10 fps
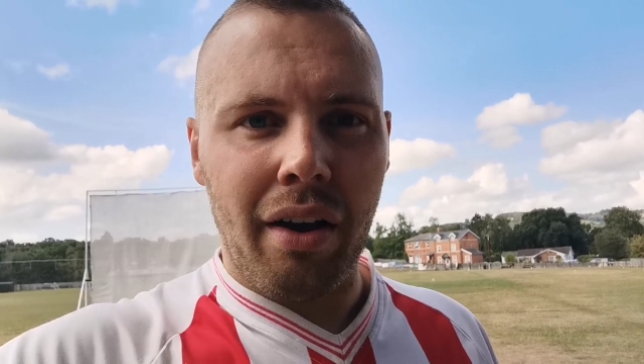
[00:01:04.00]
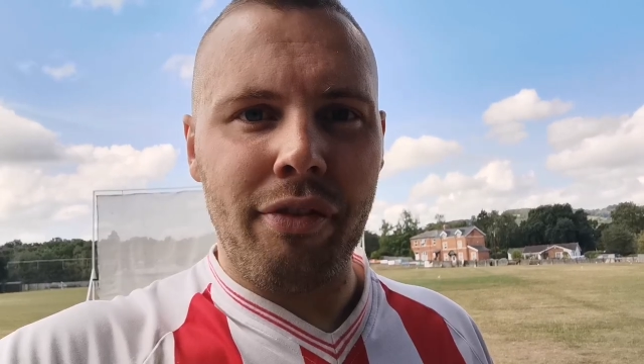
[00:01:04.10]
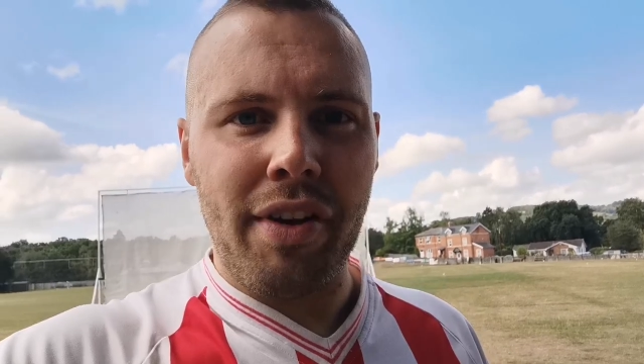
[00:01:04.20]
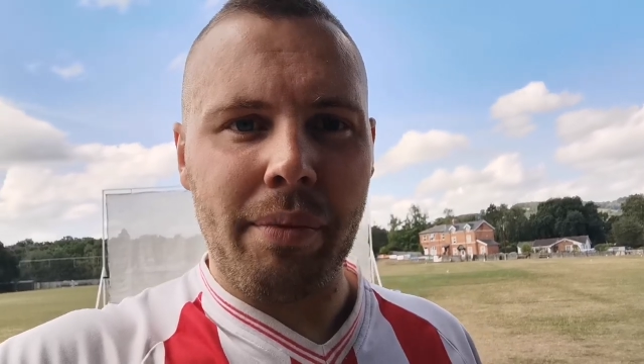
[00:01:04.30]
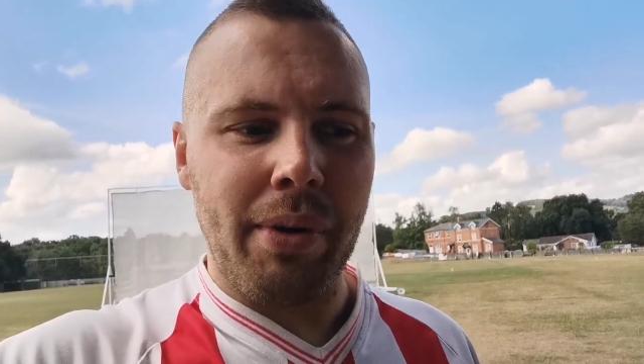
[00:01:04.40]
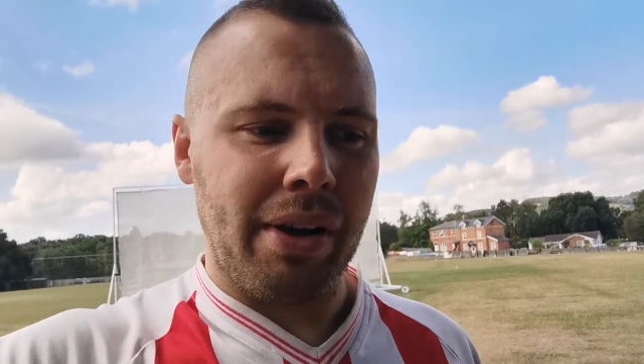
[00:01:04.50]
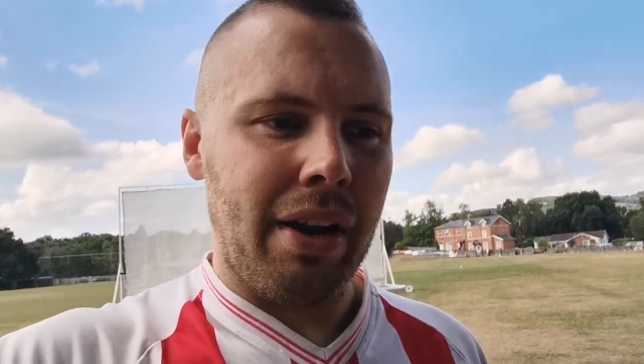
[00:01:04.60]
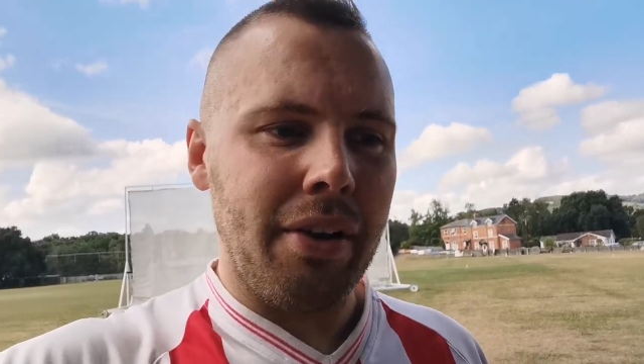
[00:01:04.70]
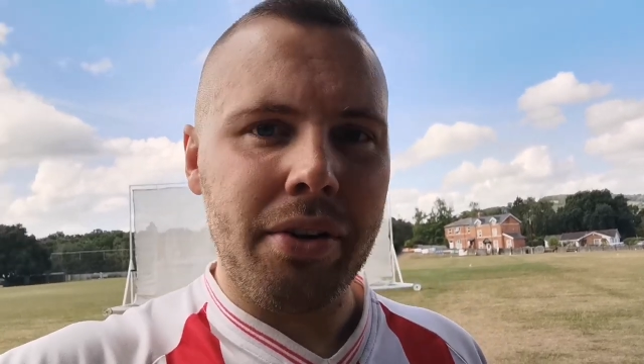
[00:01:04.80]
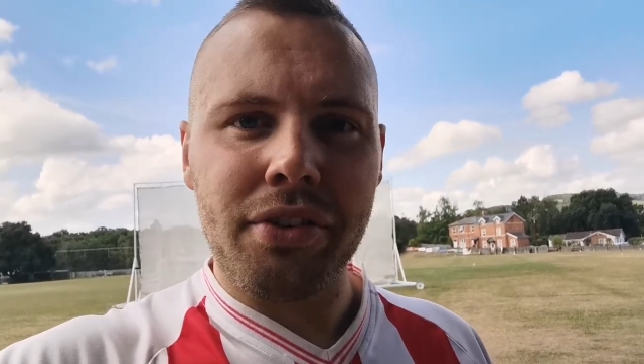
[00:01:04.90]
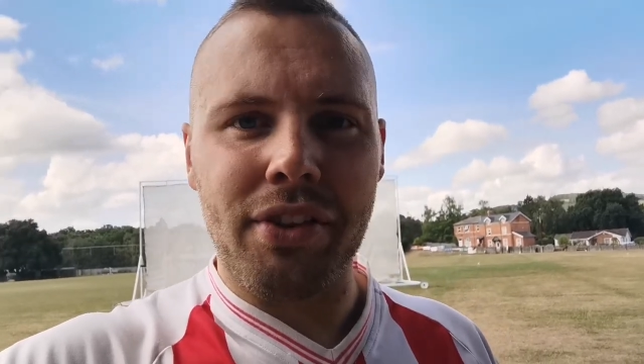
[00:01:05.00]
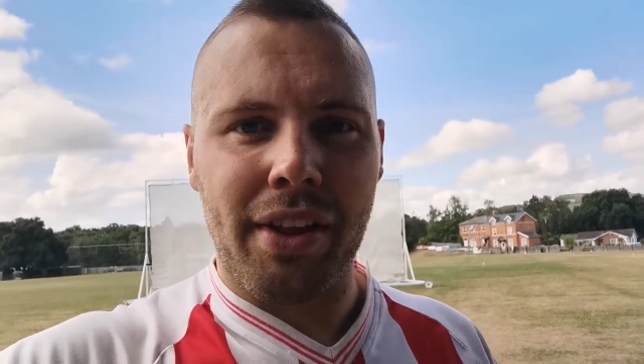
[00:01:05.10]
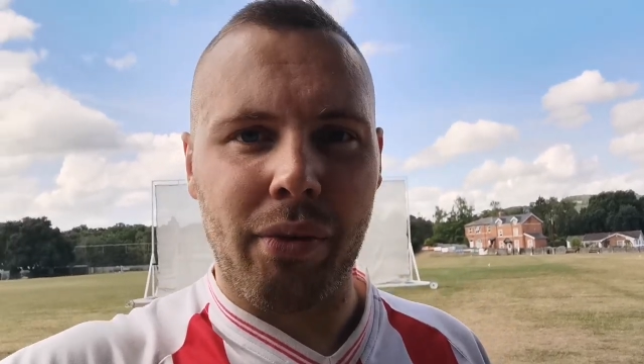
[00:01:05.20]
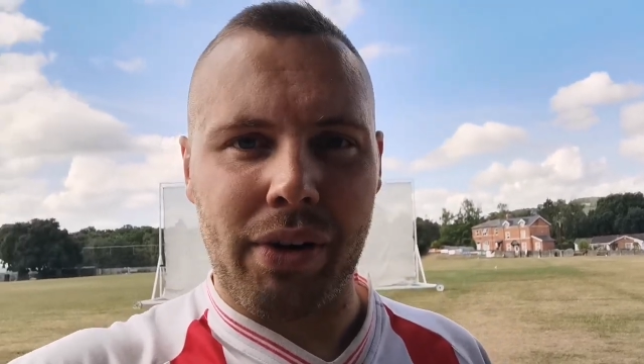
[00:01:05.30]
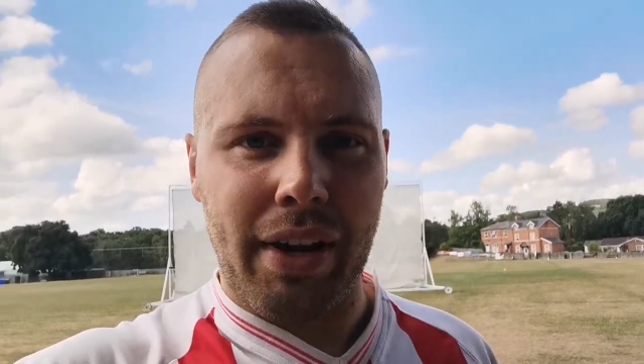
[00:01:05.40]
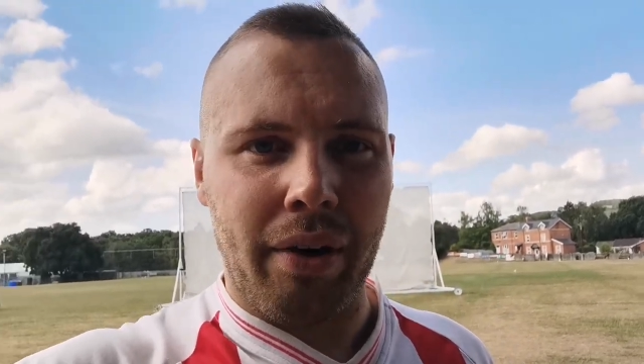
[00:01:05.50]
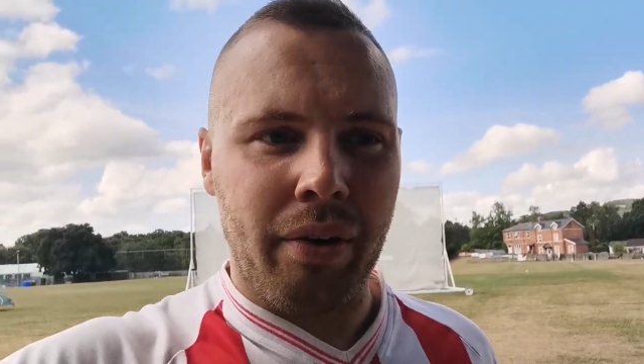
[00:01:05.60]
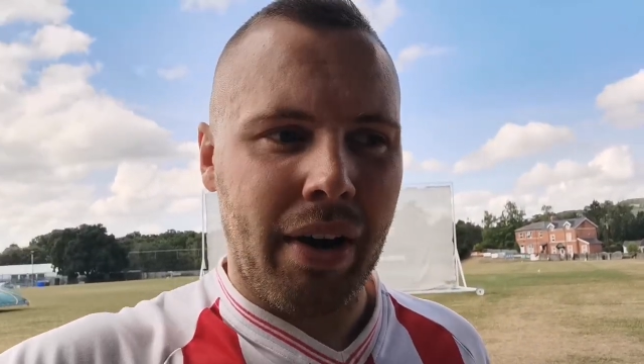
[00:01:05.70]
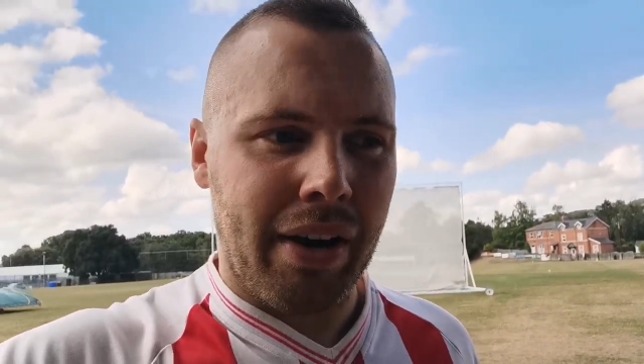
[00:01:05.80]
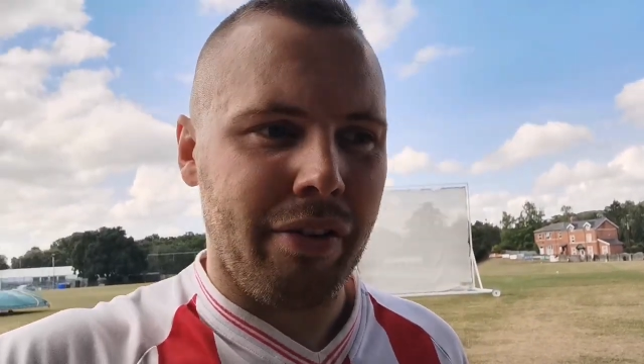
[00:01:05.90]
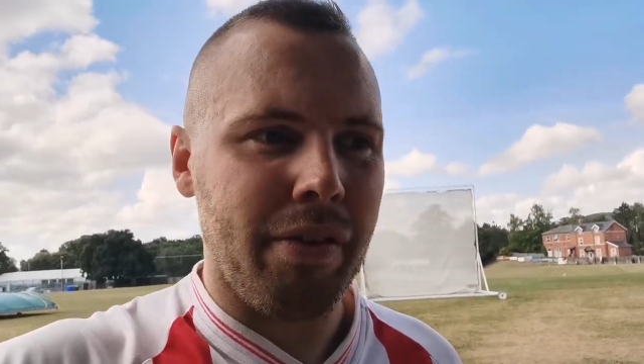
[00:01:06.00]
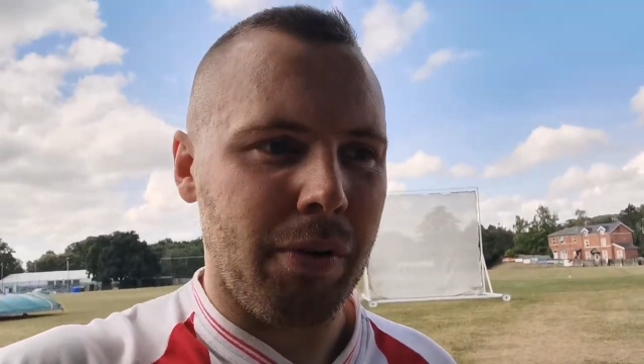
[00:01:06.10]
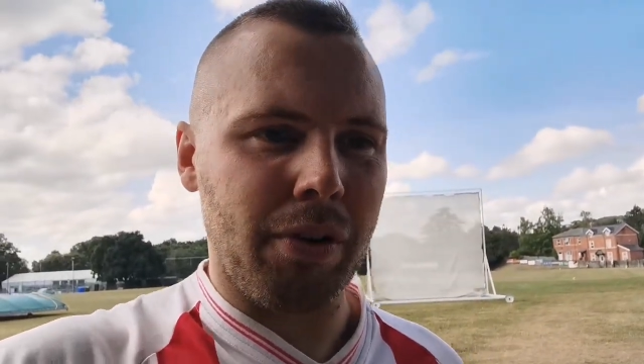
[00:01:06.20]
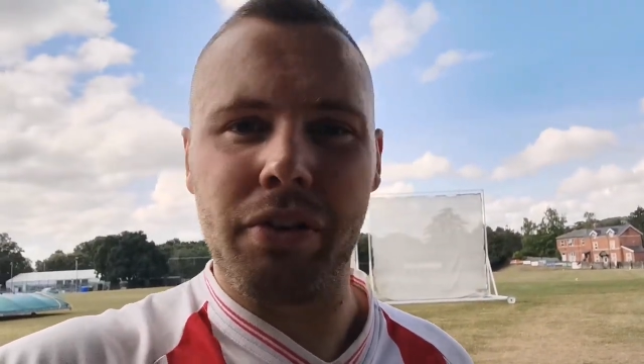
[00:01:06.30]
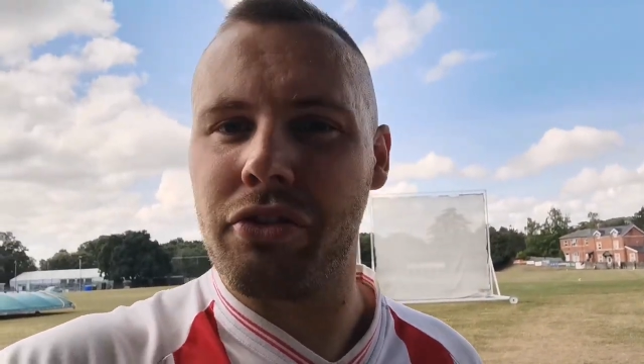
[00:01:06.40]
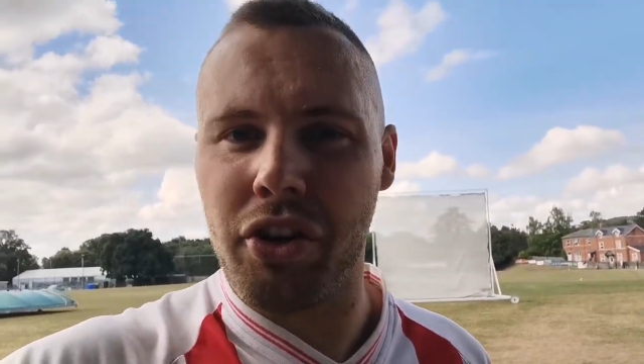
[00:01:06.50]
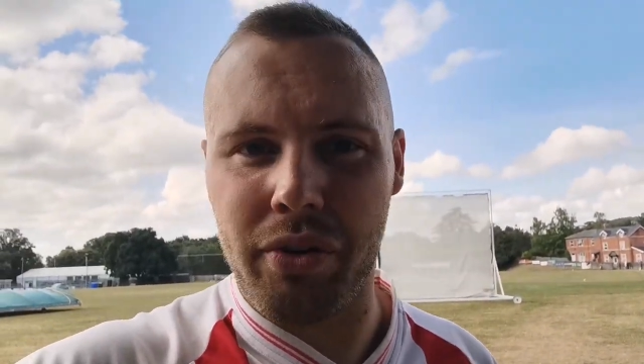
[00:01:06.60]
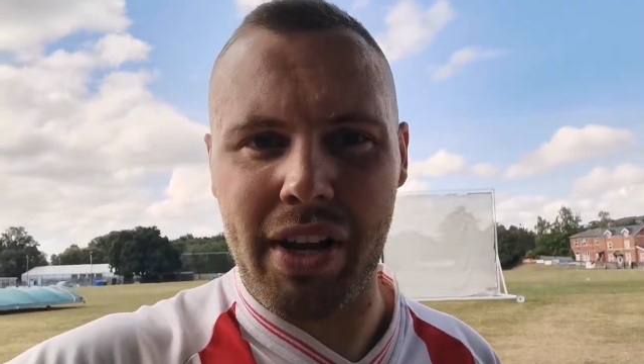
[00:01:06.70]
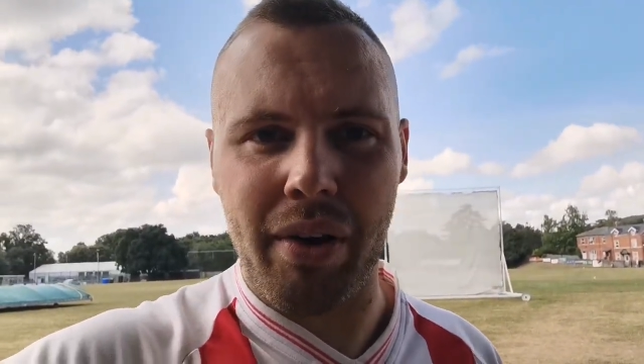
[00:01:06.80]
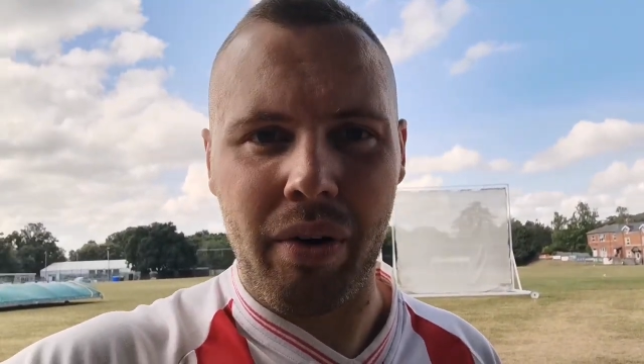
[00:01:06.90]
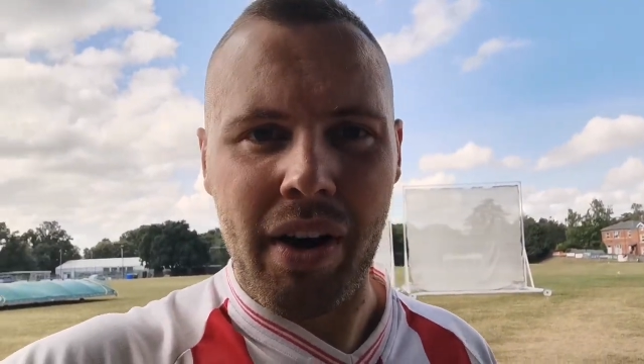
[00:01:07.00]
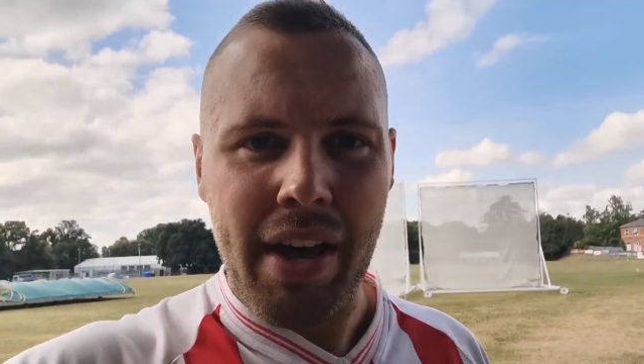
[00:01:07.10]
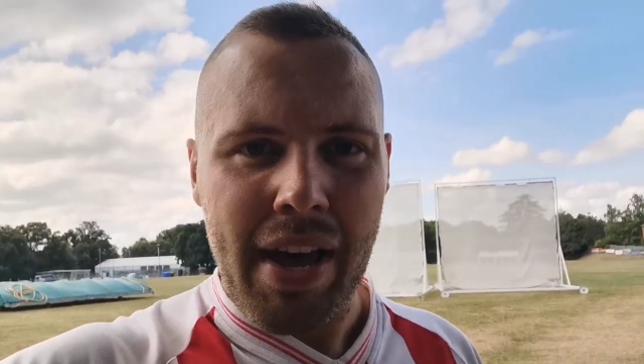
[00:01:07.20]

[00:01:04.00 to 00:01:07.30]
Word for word: I think we're going to lose this one now, and I think we'll lose 2 0.